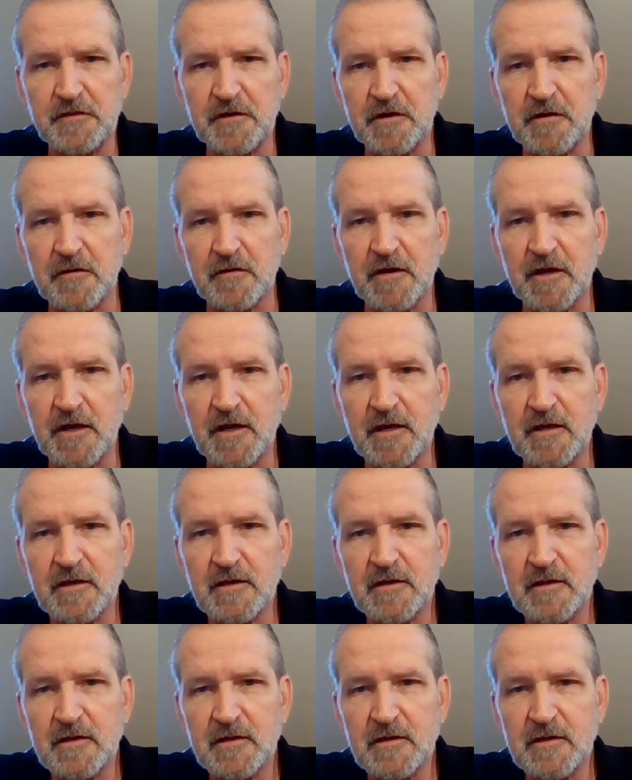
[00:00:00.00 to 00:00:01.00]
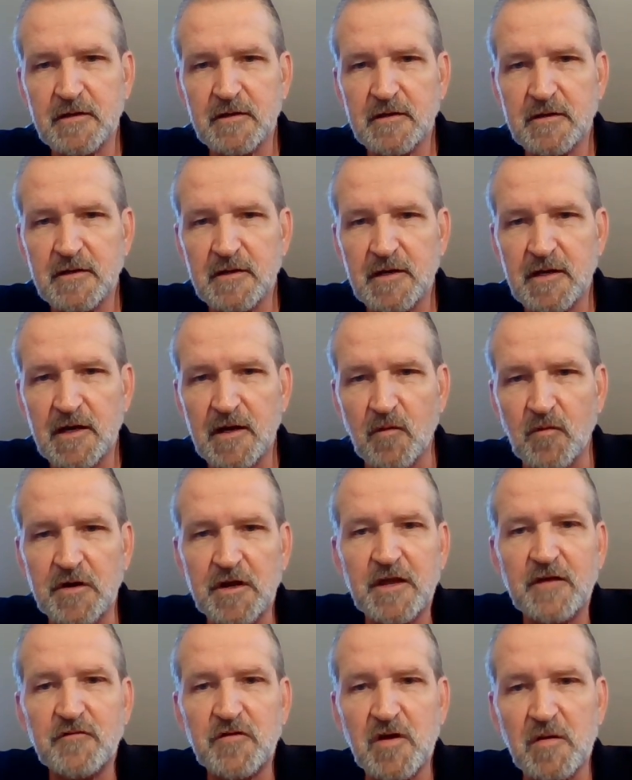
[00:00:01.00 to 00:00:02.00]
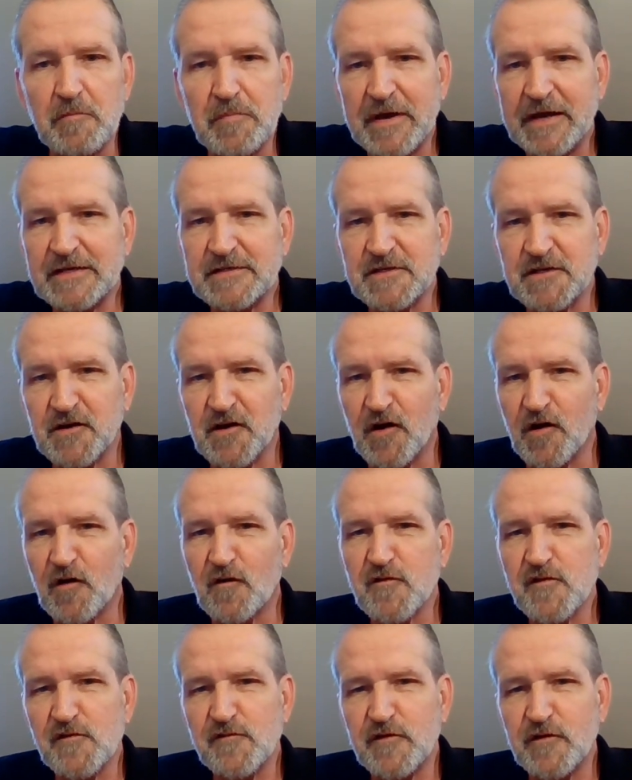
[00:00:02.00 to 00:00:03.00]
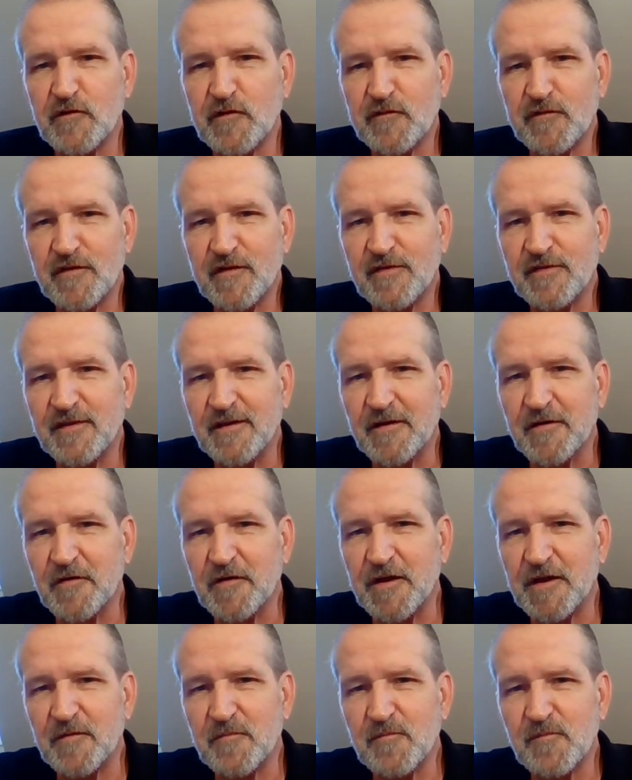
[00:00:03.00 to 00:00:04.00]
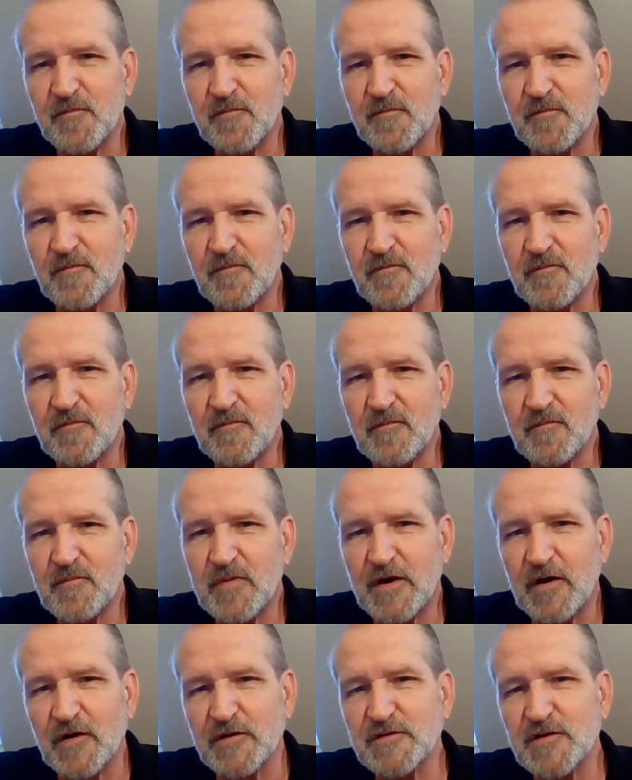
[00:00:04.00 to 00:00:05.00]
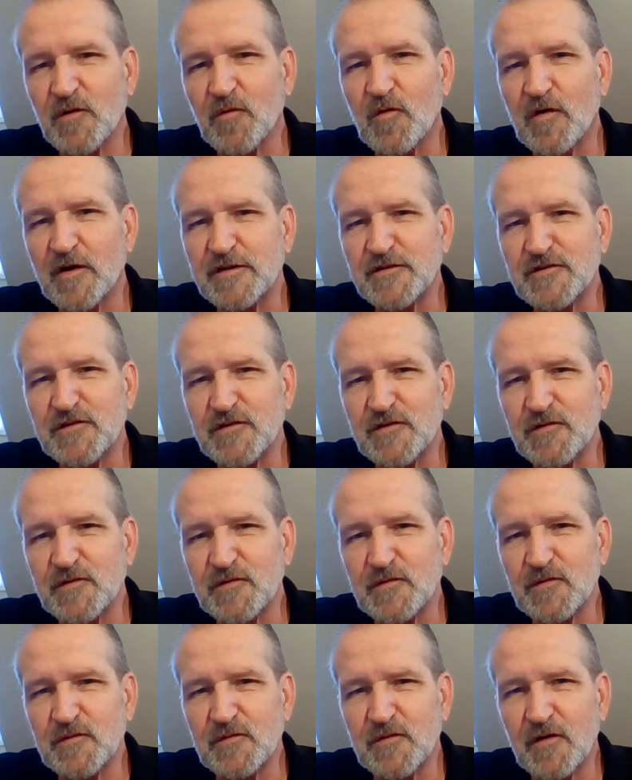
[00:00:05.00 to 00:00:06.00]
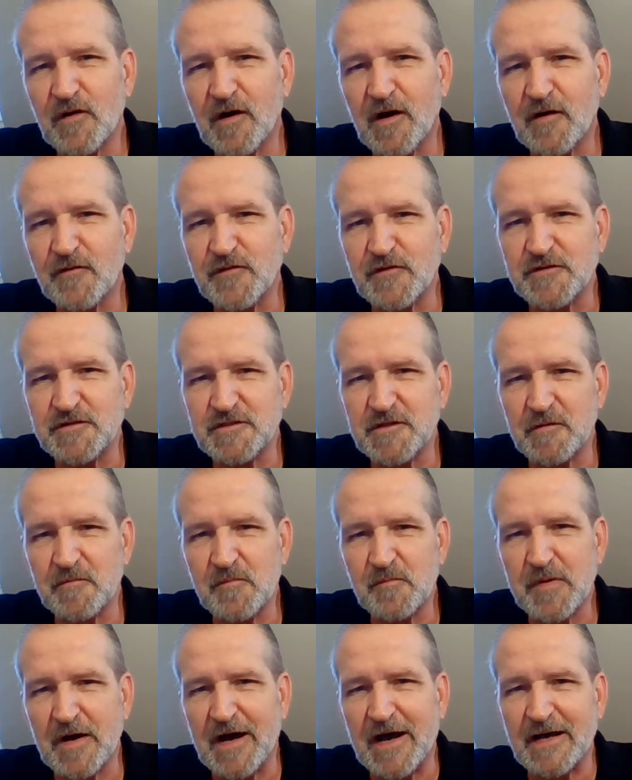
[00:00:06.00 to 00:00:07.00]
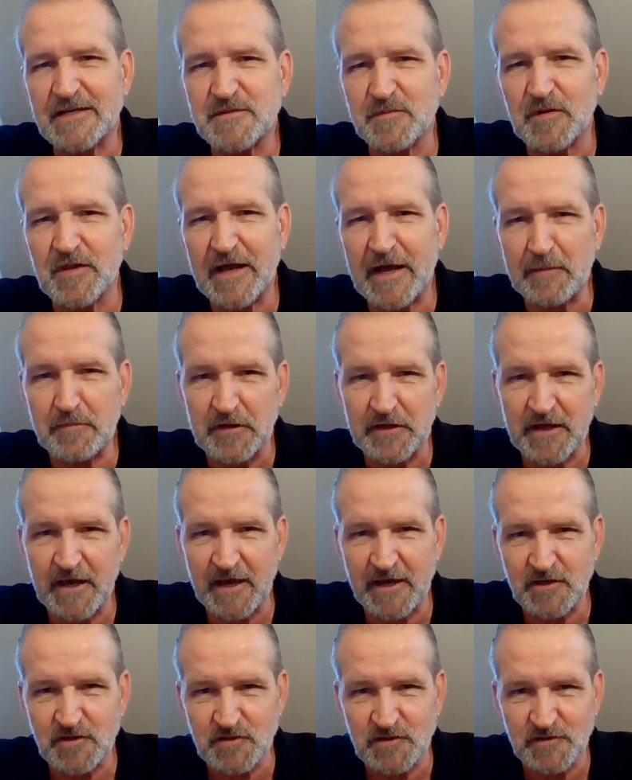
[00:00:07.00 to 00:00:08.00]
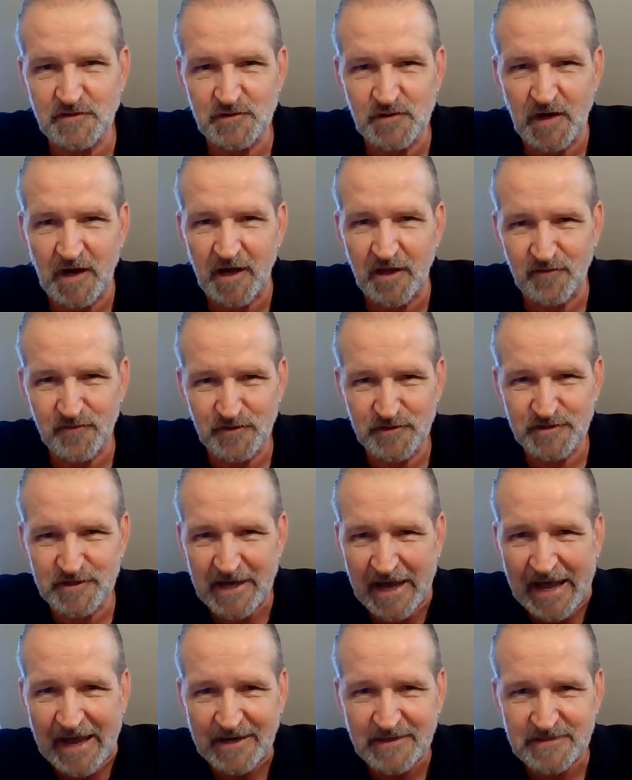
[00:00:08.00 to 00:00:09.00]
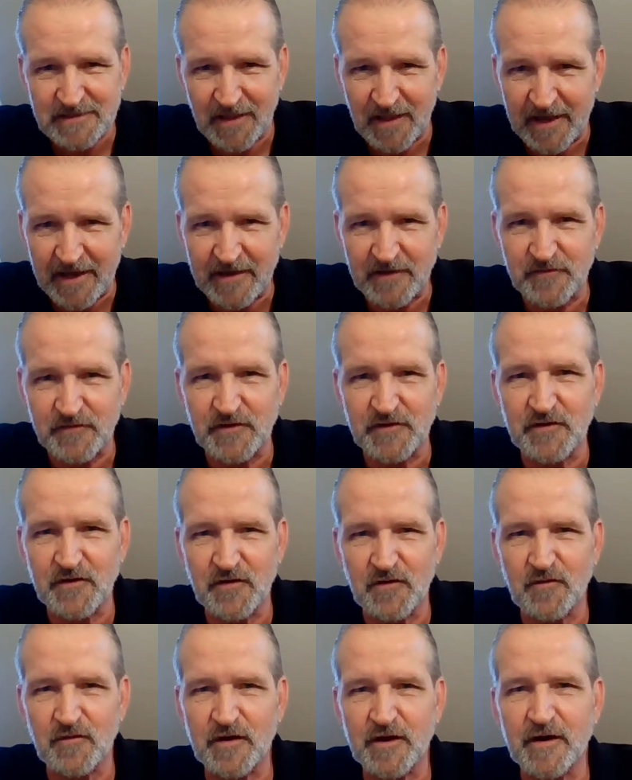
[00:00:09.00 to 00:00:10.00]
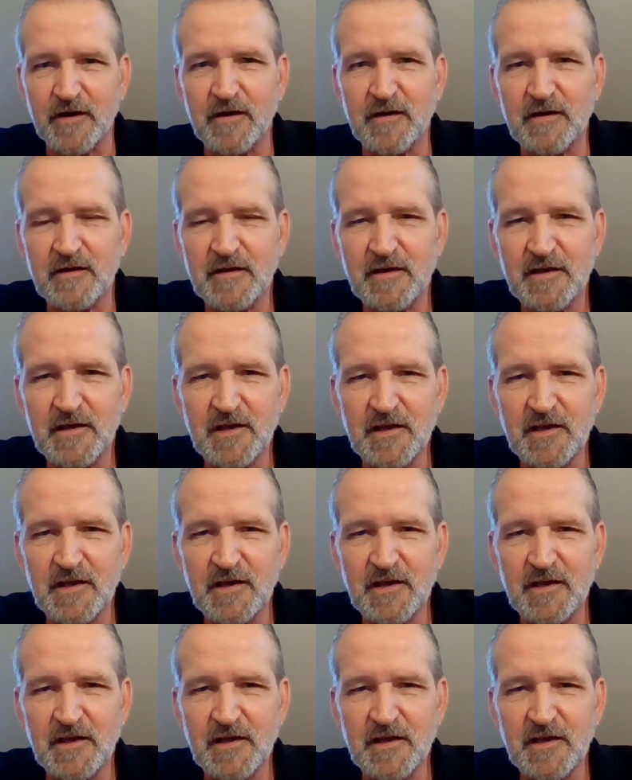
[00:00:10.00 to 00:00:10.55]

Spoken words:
Theory. I want to give you a basic overview of the theory, but also want to offer some possible applications to Oliver Sacks' life and career.